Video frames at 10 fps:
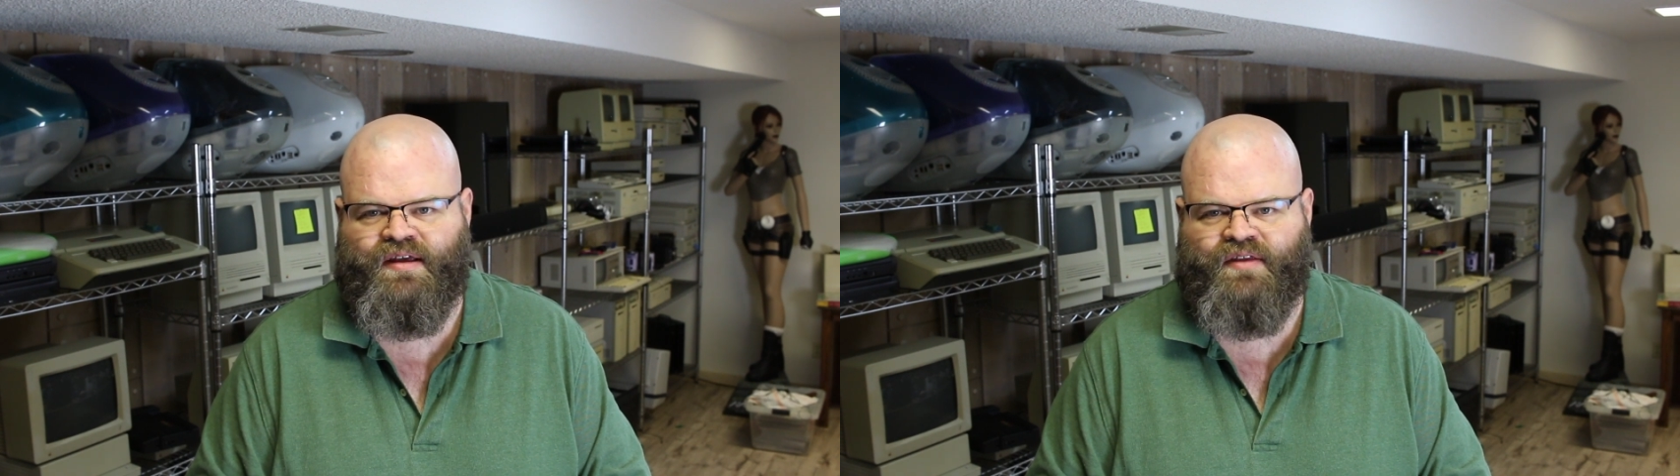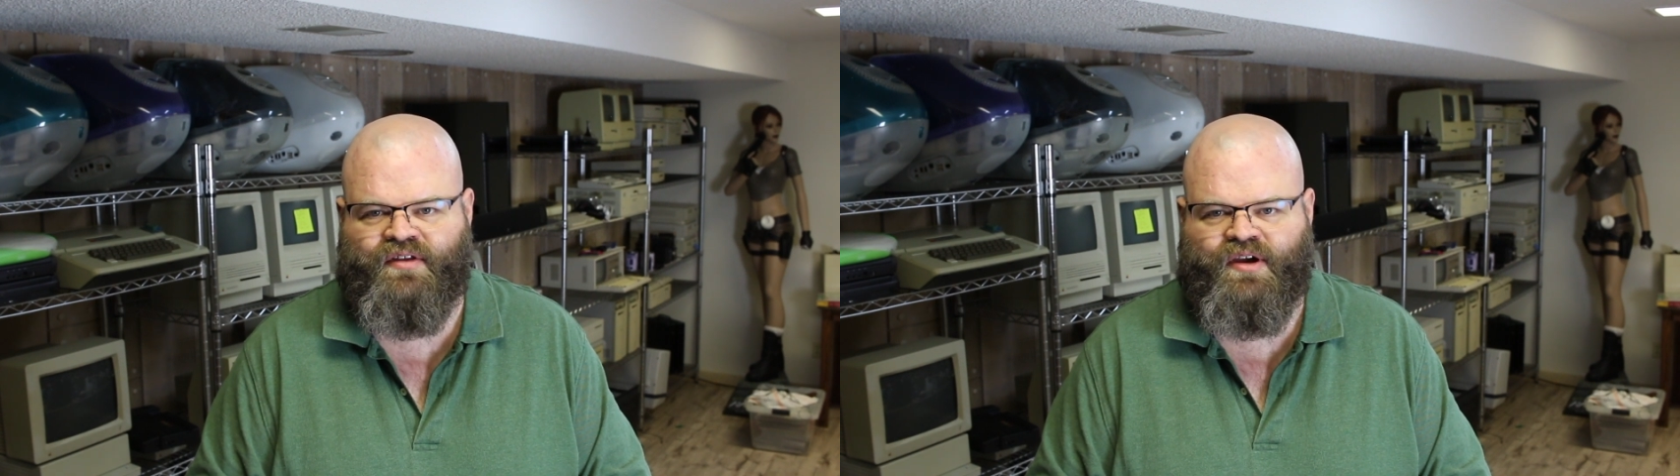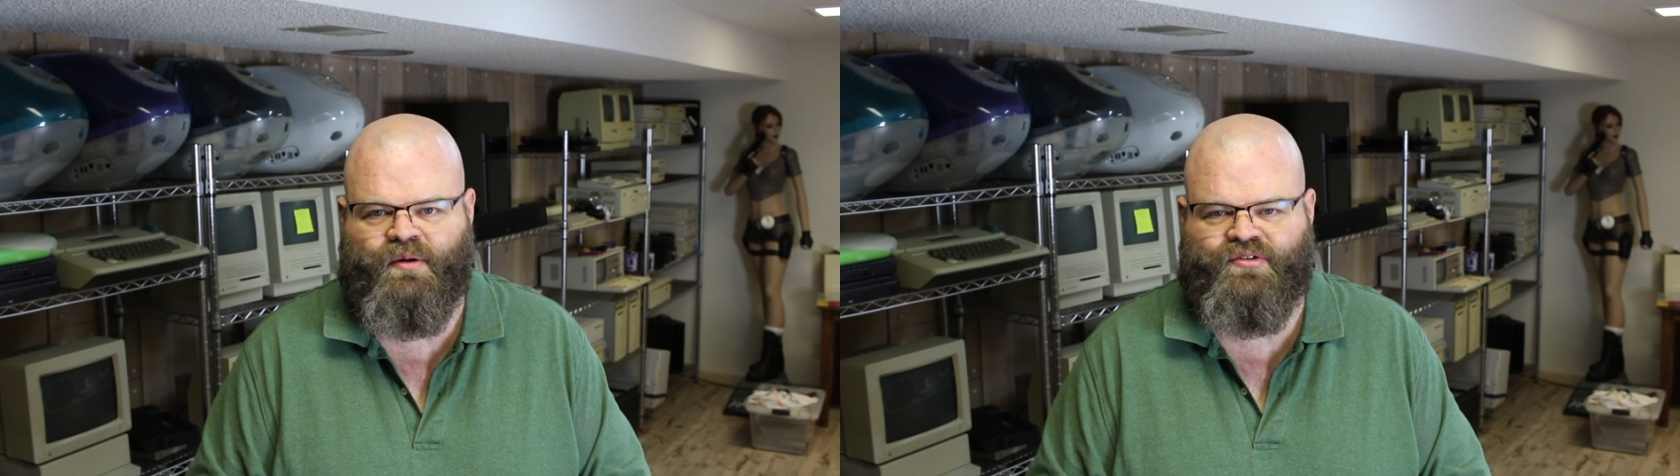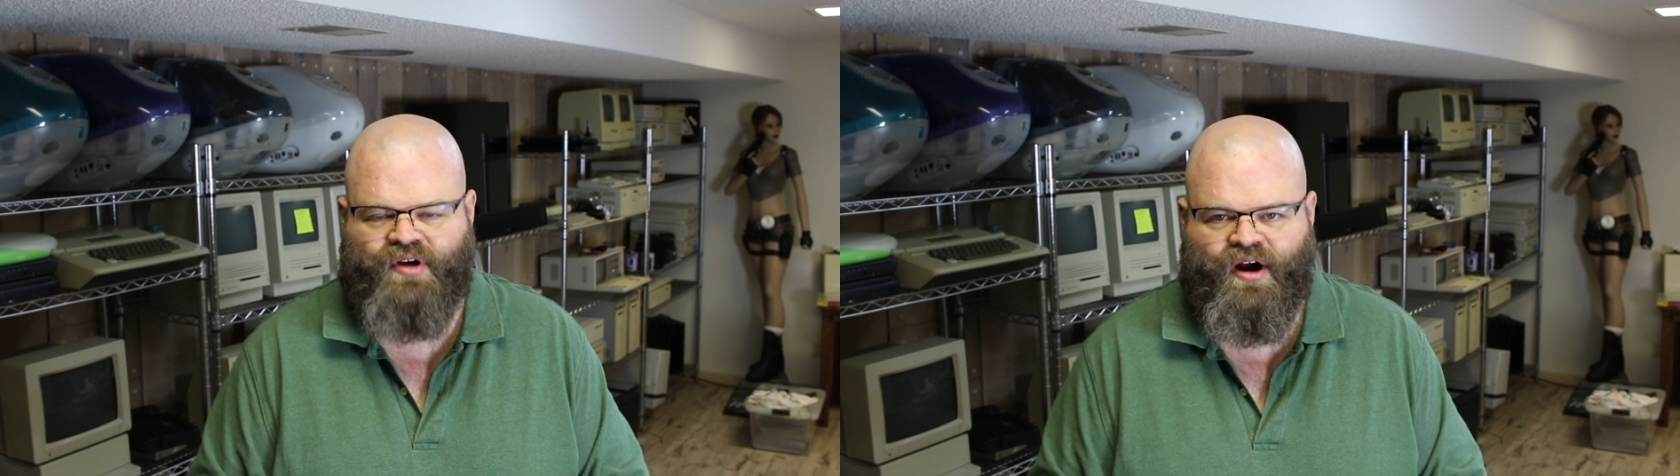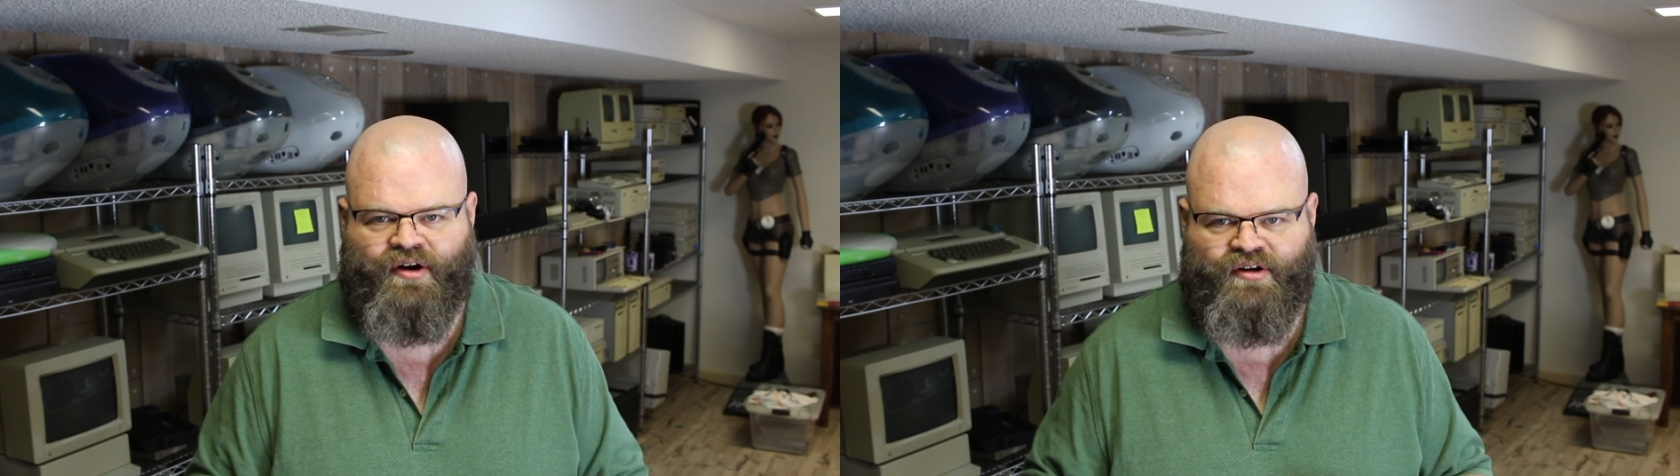and the good ones
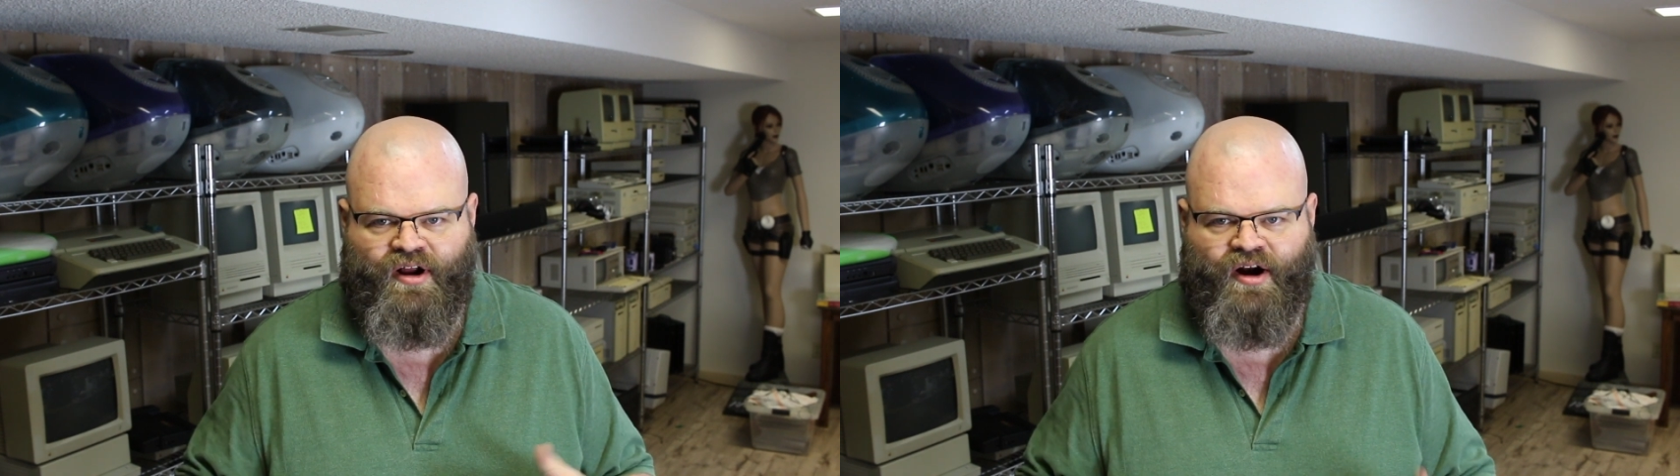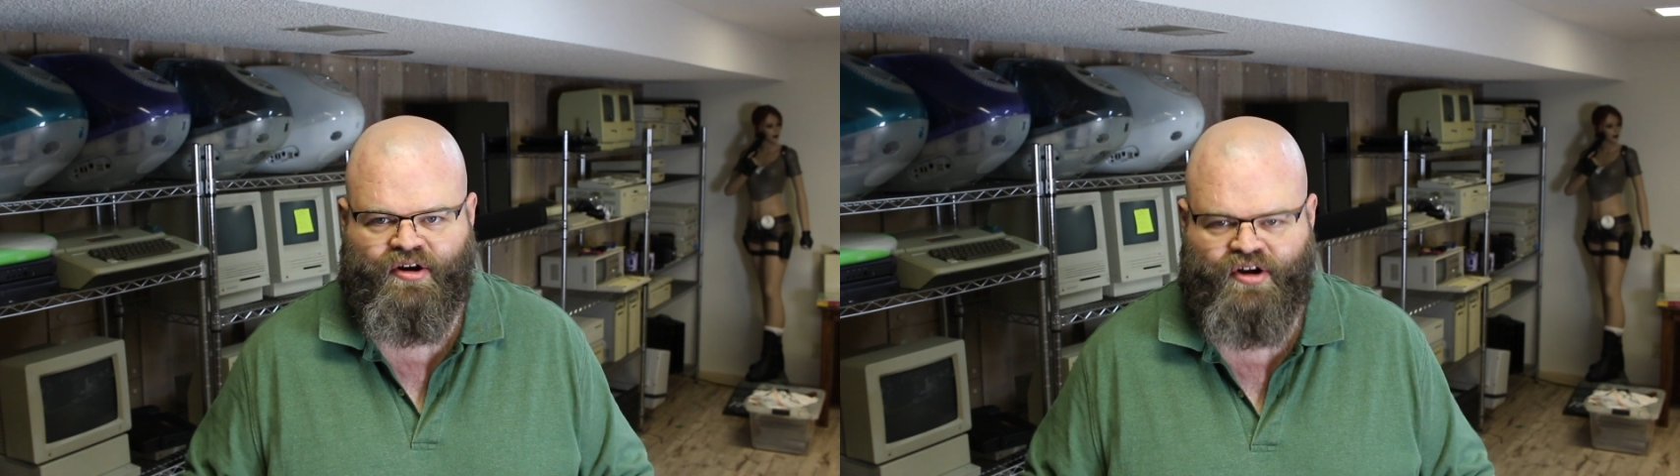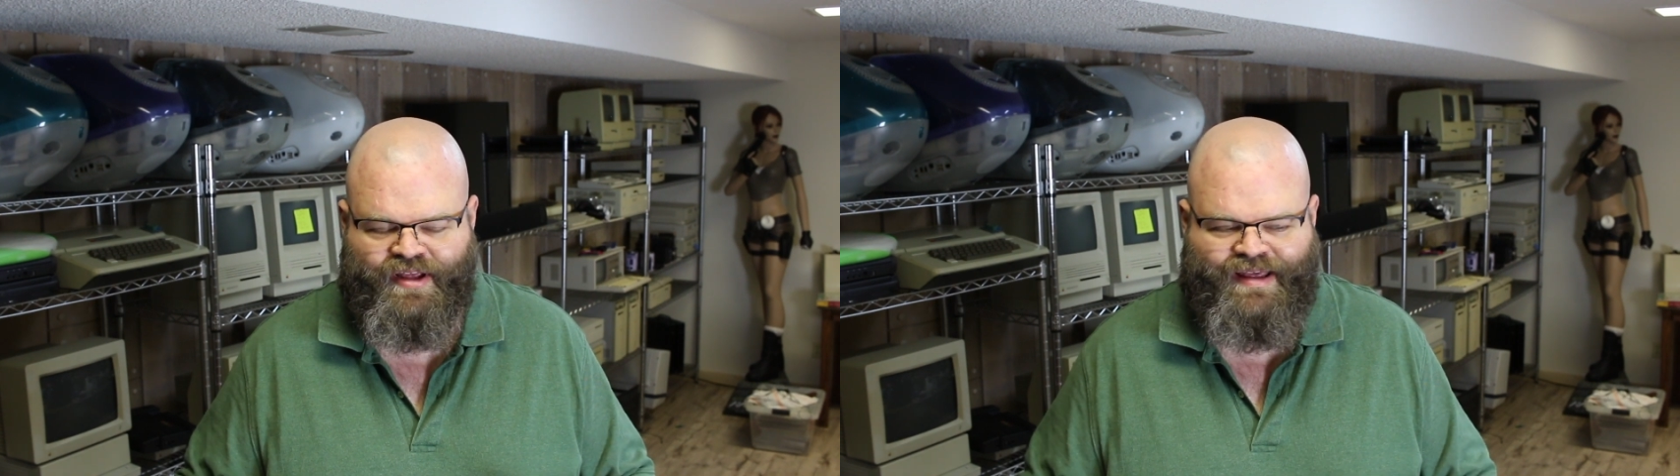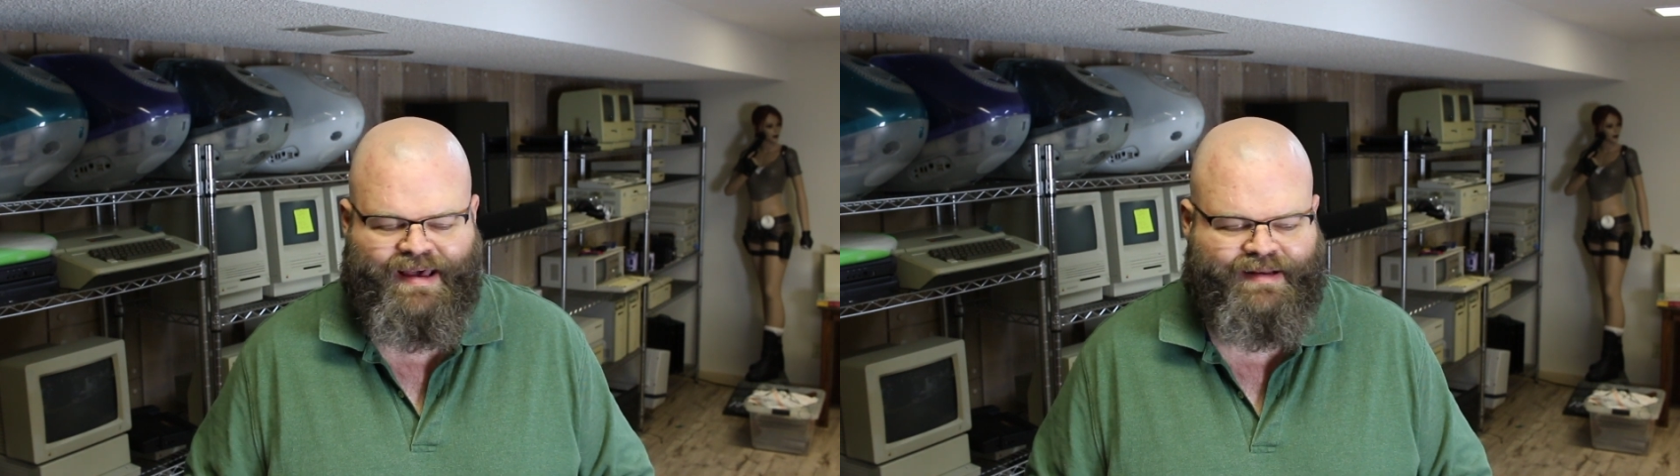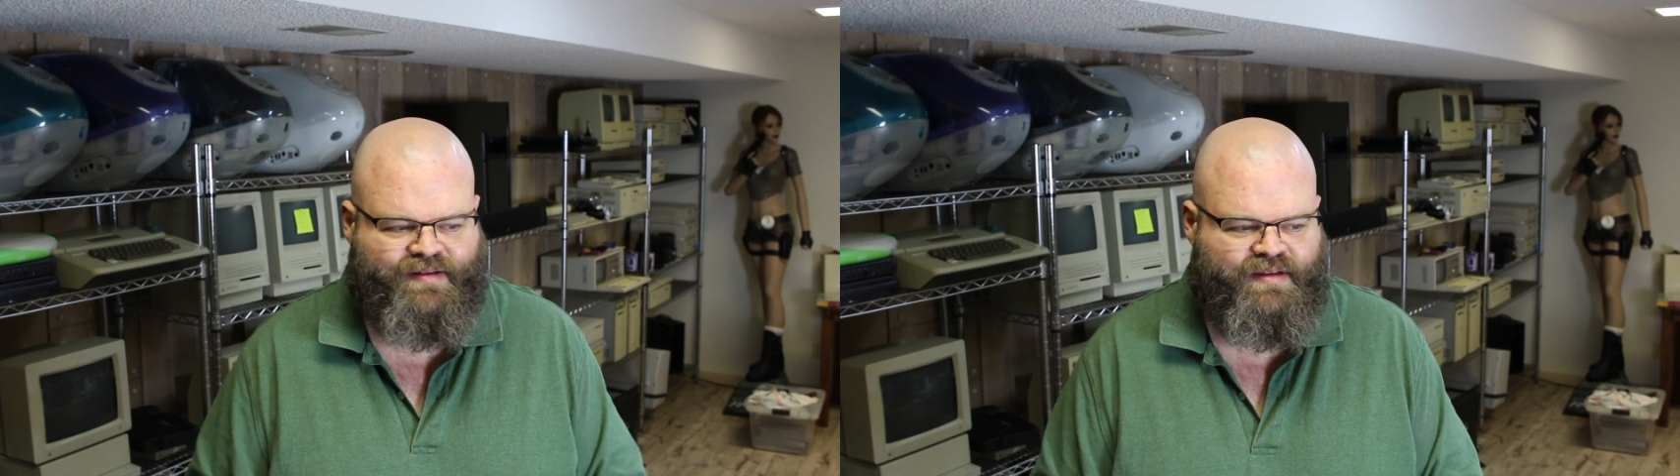are harder to
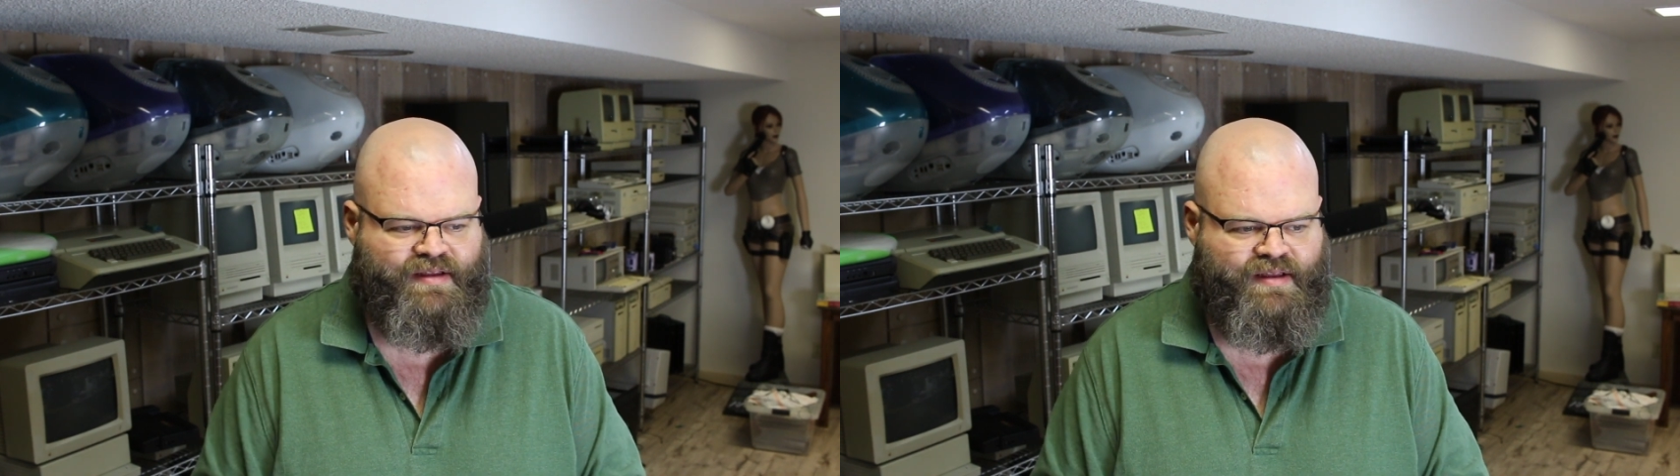get,